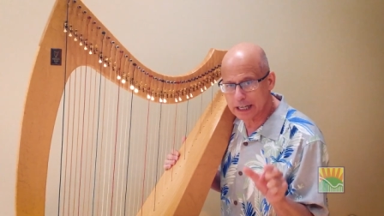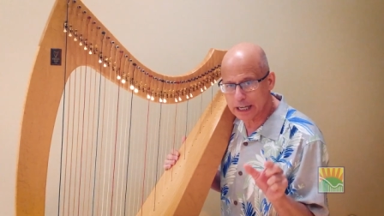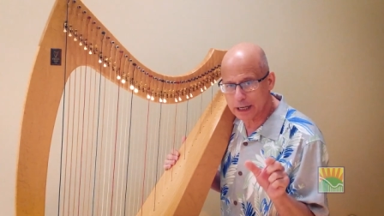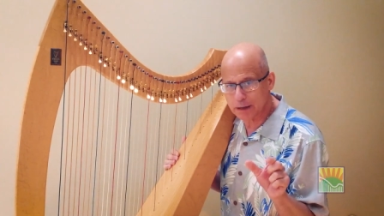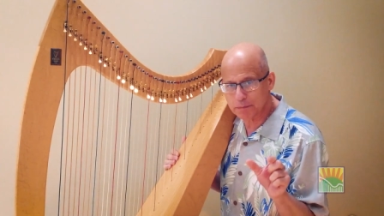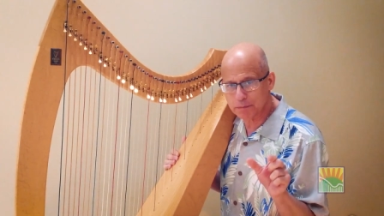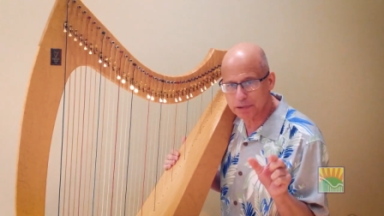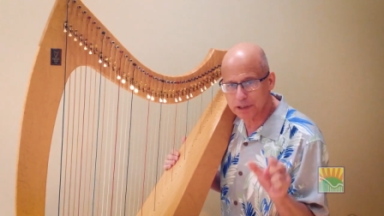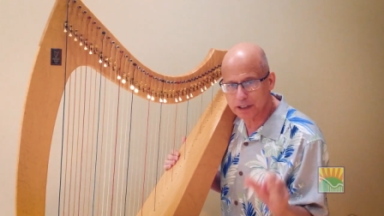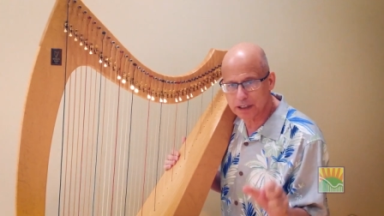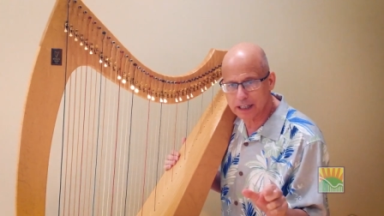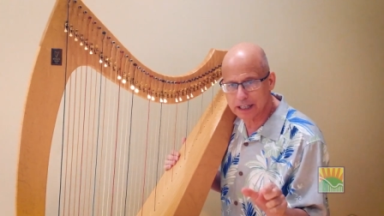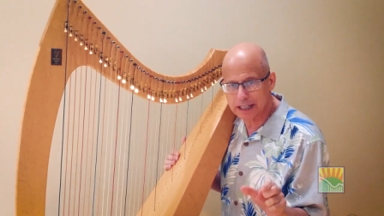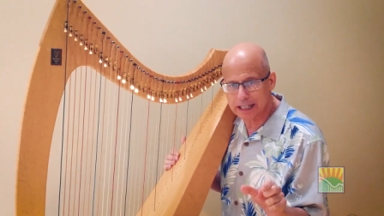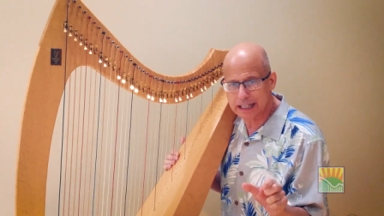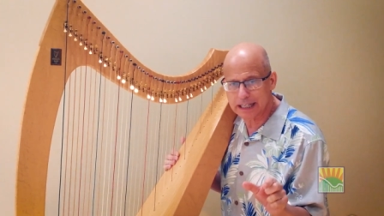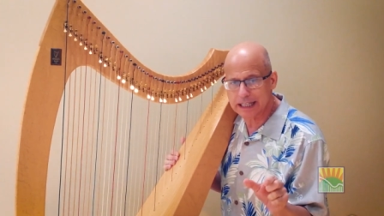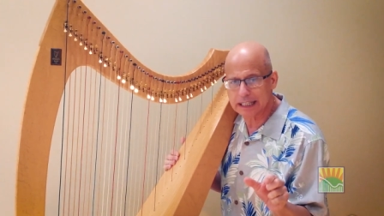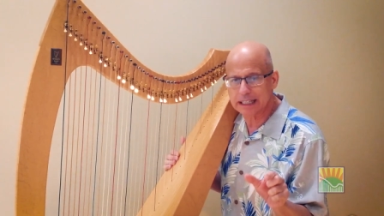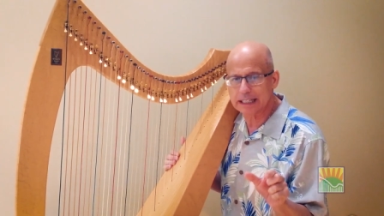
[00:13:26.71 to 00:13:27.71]
and
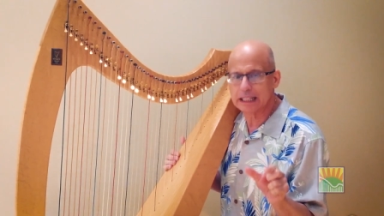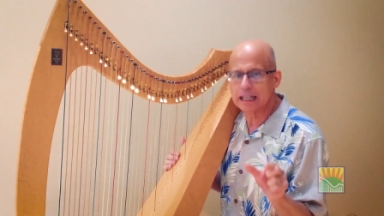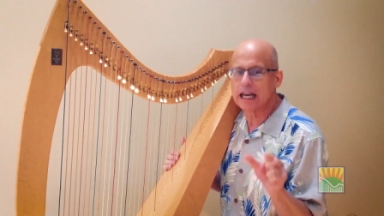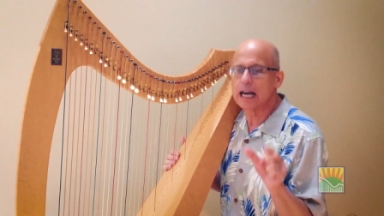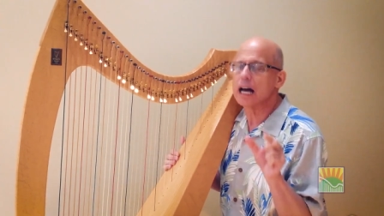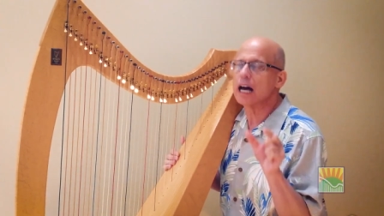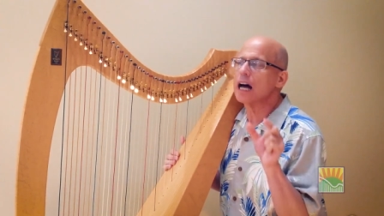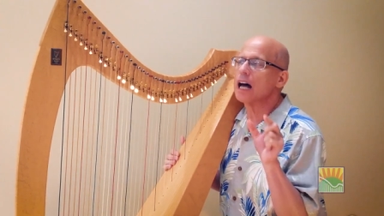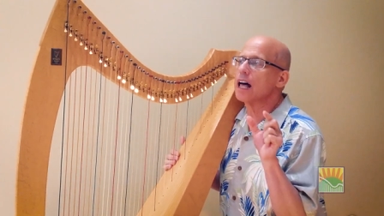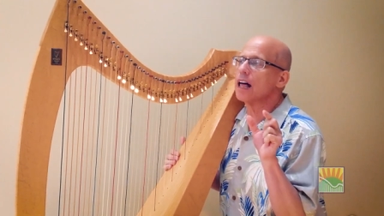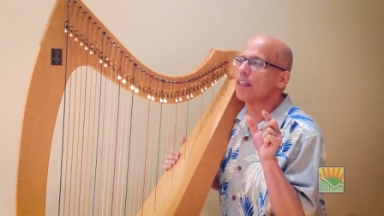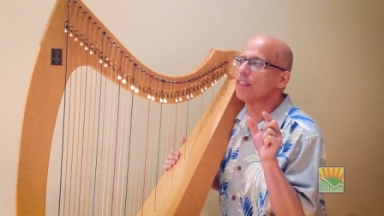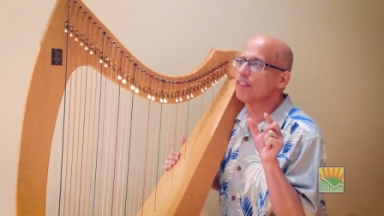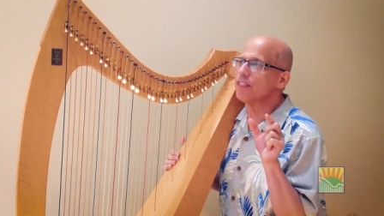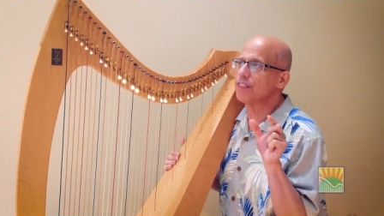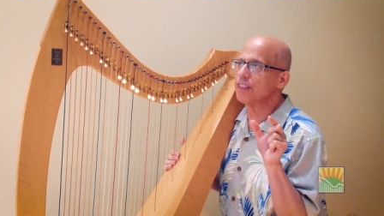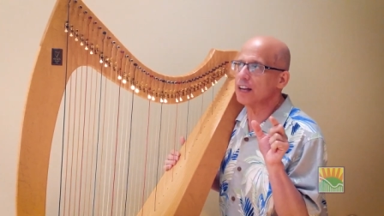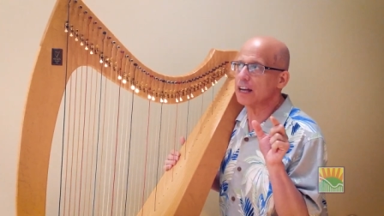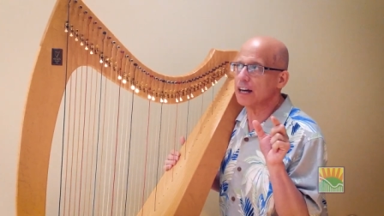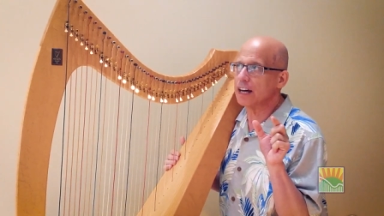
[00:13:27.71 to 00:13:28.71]
play
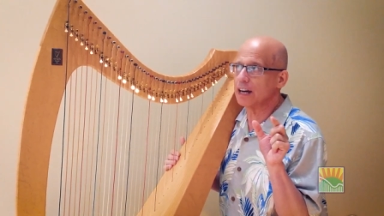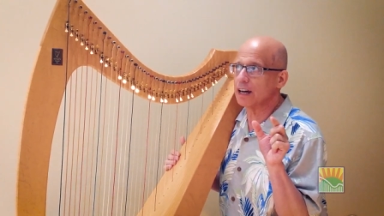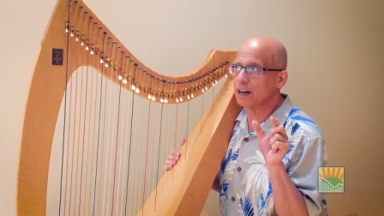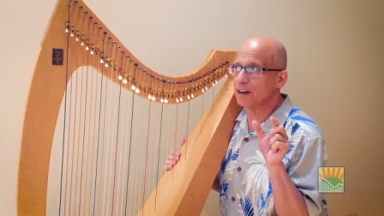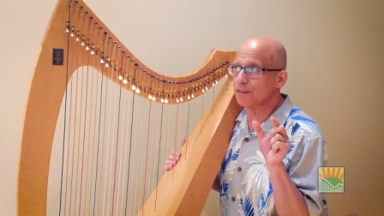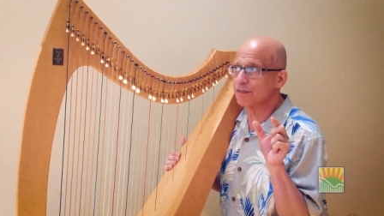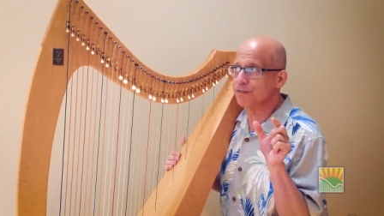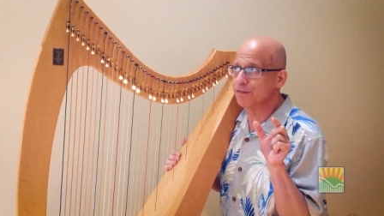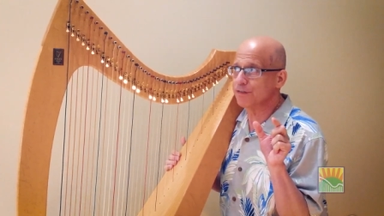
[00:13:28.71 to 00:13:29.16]
the